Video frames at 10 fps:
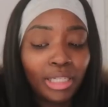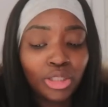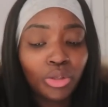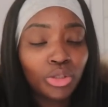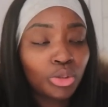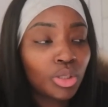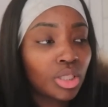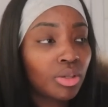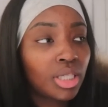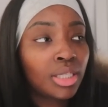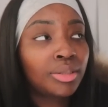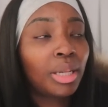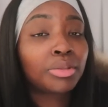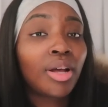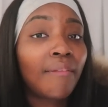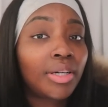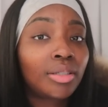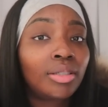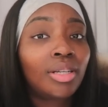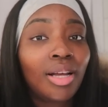My Joan juice is so good. I'm so
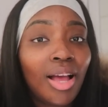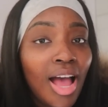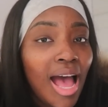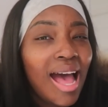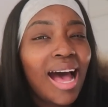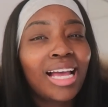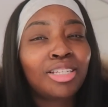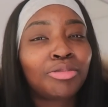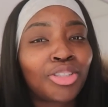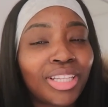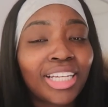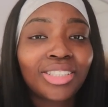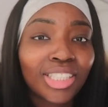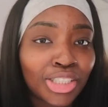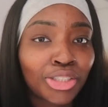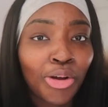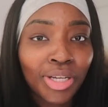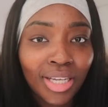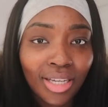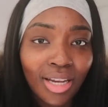full. I am so that is so
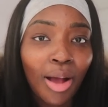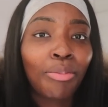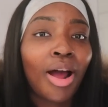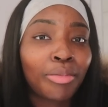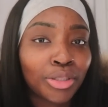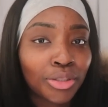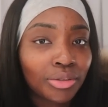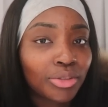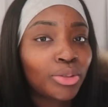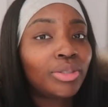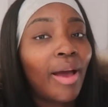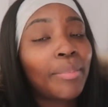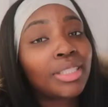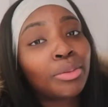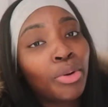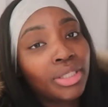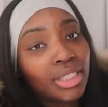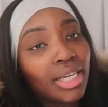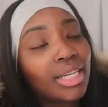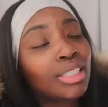good. I promise you, you will not be
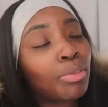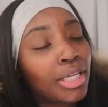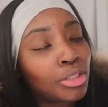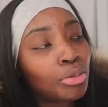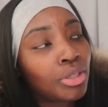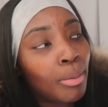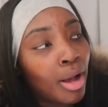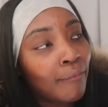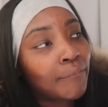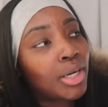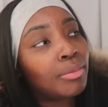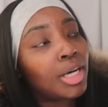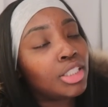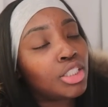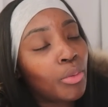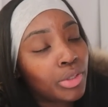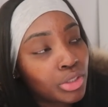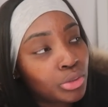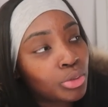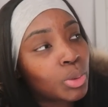disappointed. Get a spicy tuna melt from Joe and
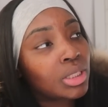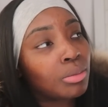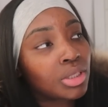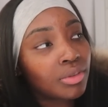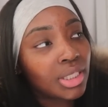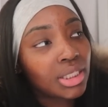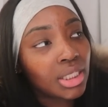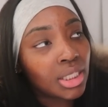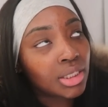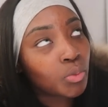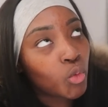the Juice with some mozzarella cheese.